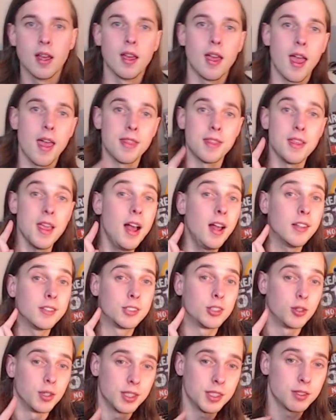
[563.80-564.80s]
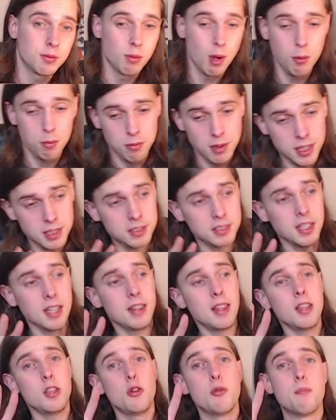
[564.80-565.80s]
And the answer is, well, let's say
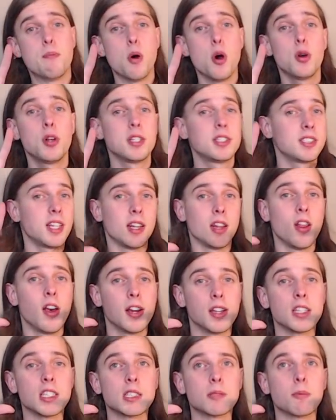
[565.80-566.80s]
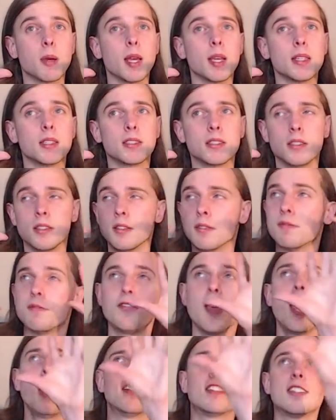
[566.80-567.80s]
that you put a satellite in space, you
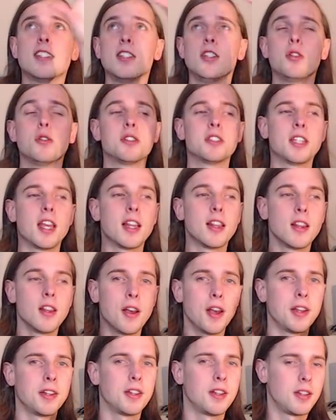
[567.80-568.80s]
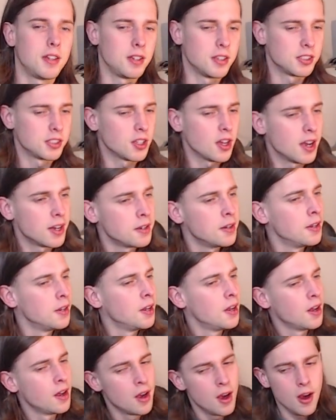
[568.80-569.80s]
fancy new satellite, and you decide,
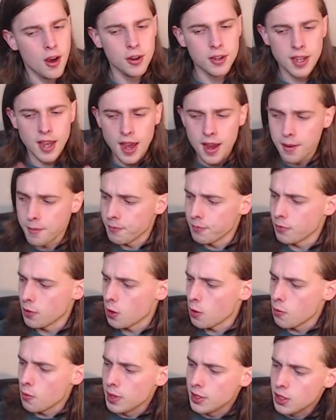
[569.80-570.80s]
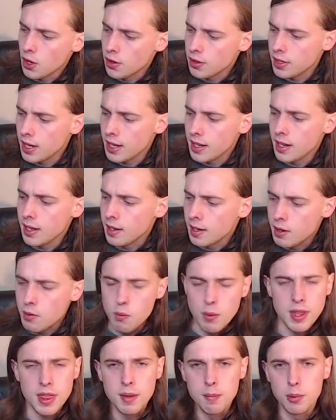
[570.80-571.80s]
okay, we don't need any
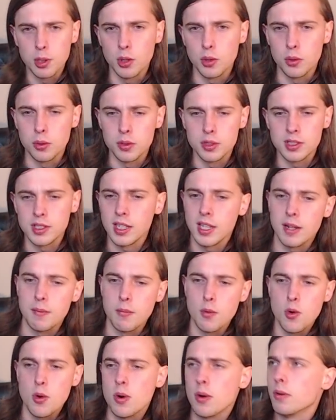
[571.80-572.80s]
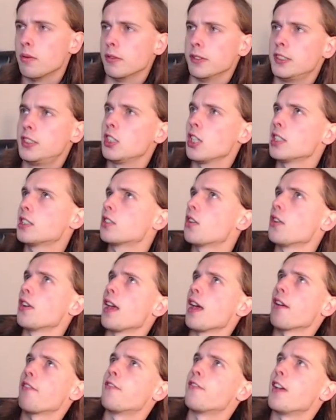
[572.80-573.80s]
weather balloons anymore. We've just got
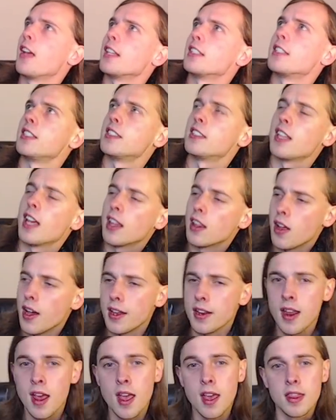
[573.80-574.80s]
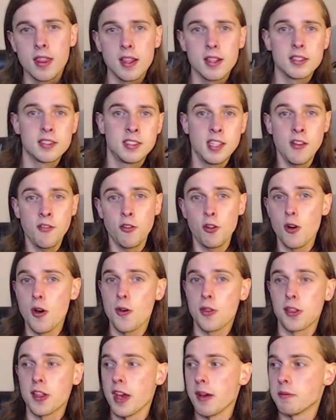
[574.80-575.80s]
our fancy satellite. Then
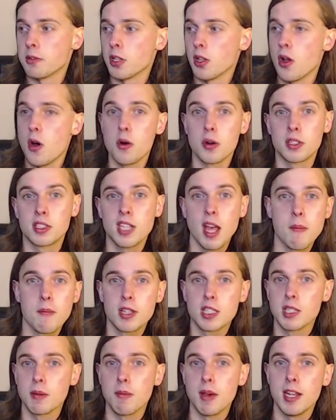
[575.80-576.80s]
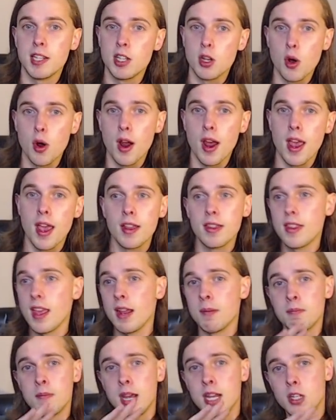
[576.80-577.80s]
Sephiroth comes along, summons a meteor, and
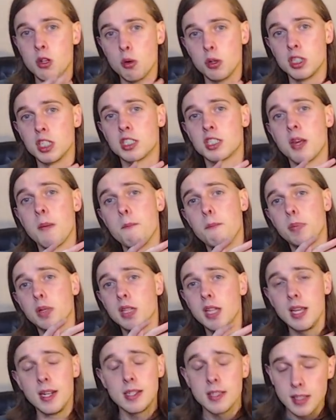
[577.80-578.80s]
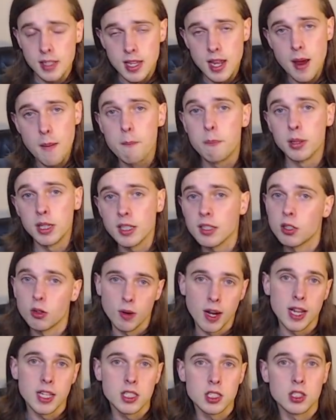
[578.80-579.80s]
that meteor just completely
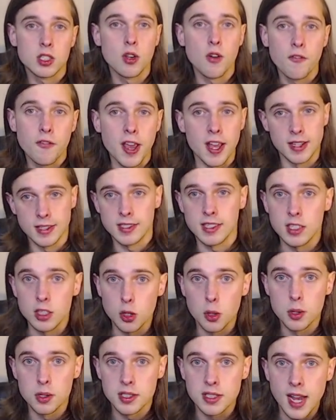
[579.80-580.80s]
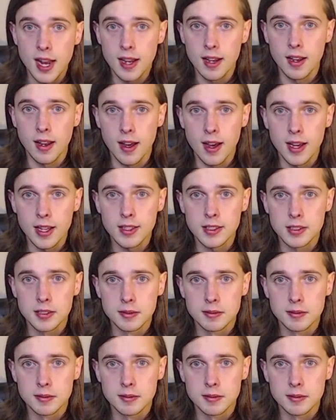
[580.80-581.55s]
obliterates your fancy new satellite.